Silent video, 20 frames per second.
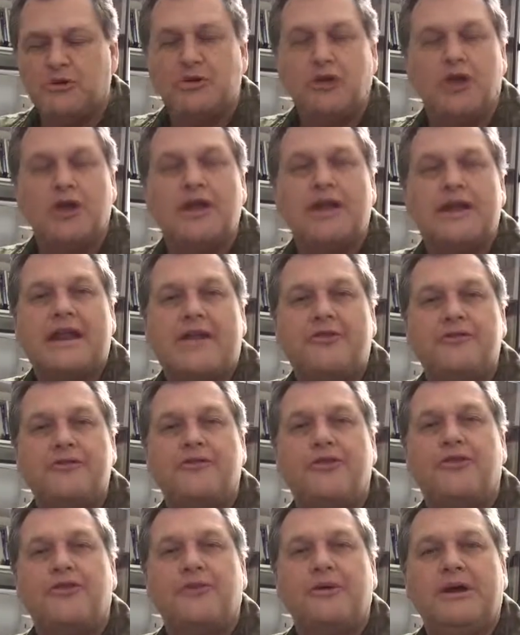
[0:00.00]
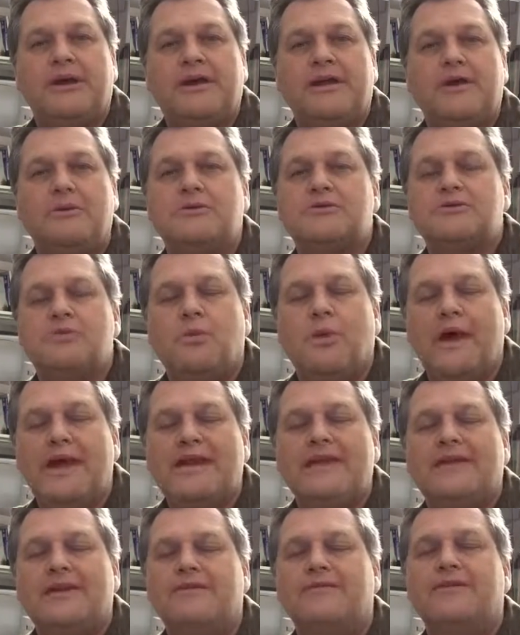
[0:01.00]
Looking at through the 3D was
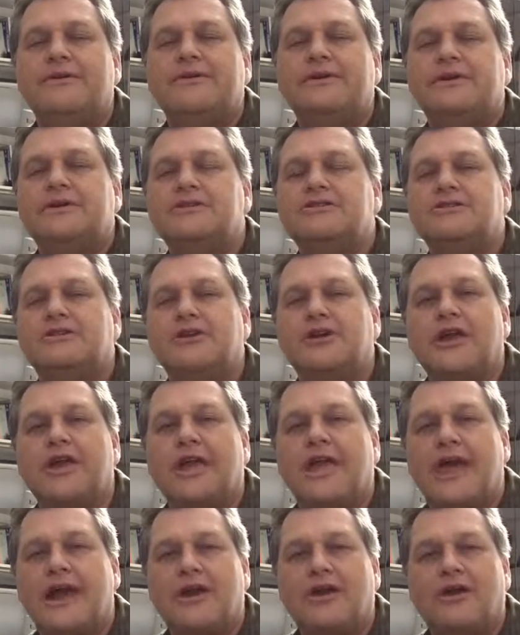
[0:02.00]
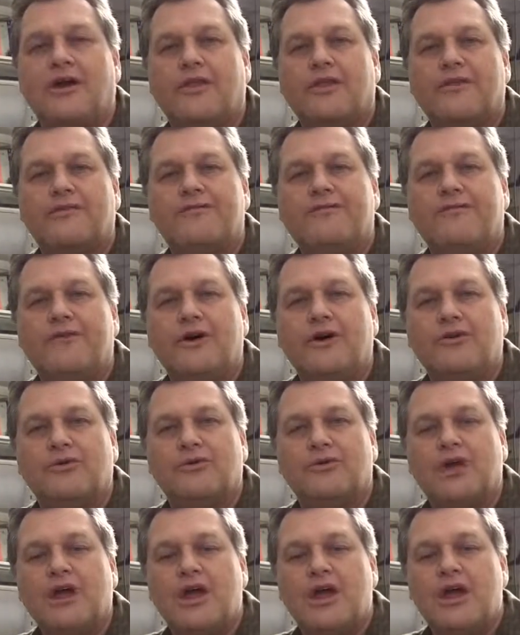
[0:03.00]
way different than just looking at it on the
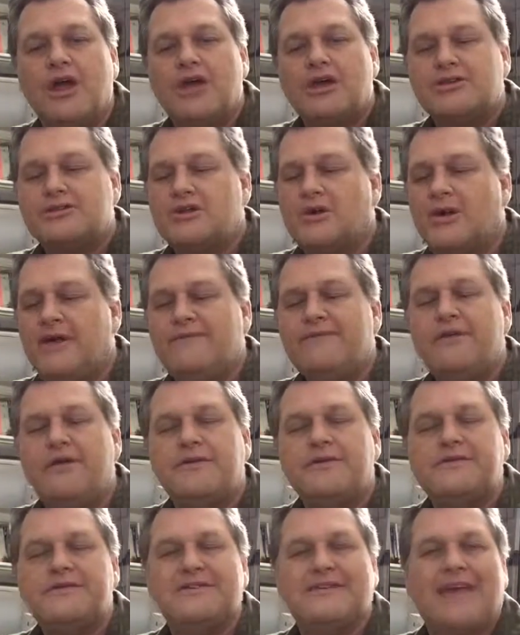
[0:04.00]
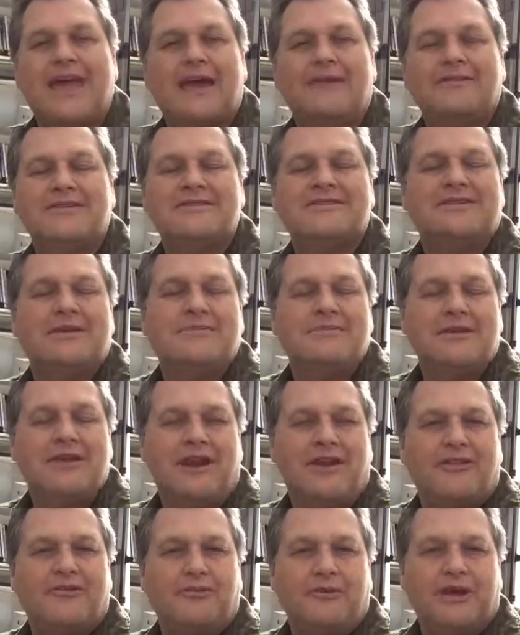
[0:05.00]
phone. So even though this is kind of a
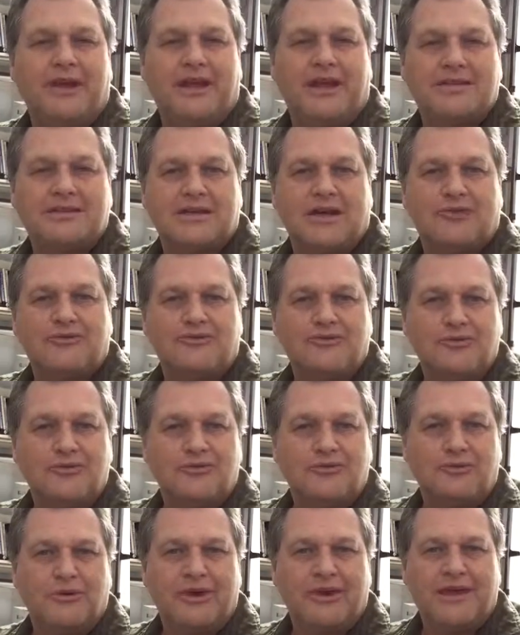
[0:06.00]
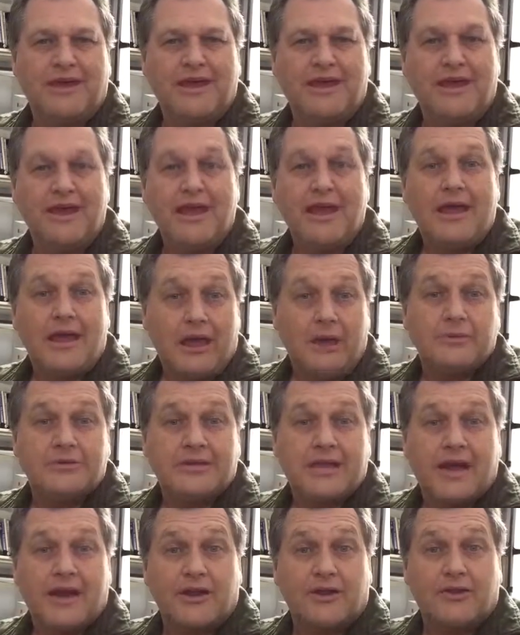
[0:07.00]
simulated 3D, it's not true 3D, it was
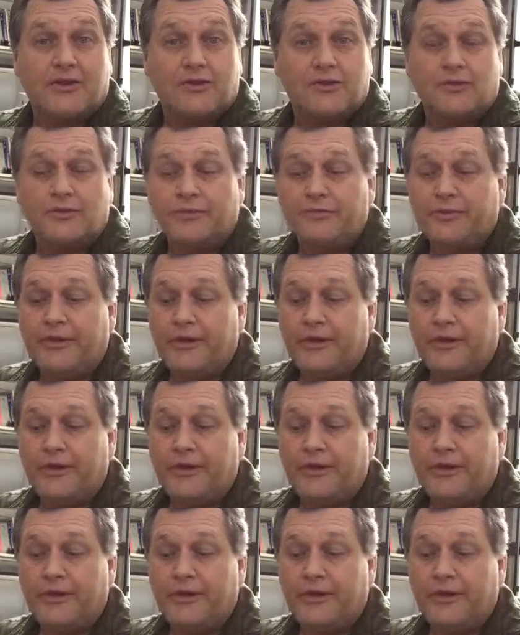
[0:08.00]
kind of cool.